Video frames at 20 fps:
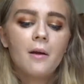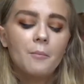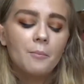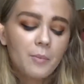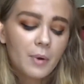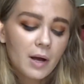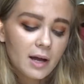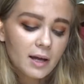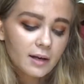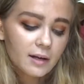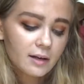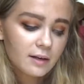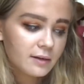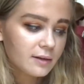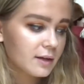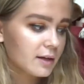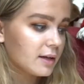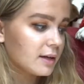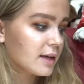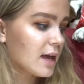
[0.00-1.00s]
But
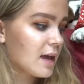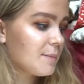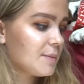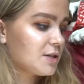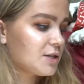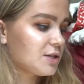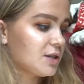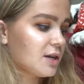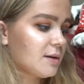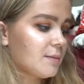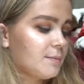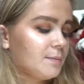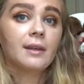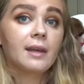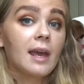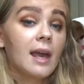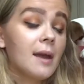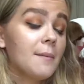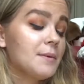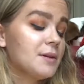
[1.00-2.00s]
the campus
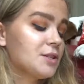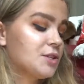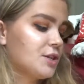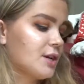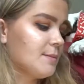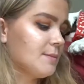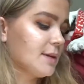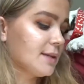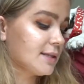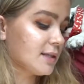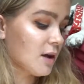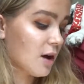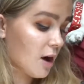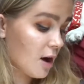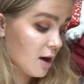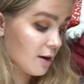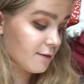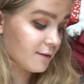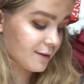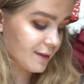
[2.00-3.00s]
gym doesn't
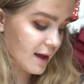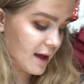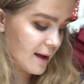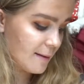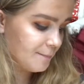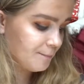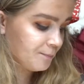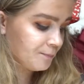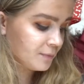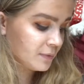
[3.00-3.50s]
offer that.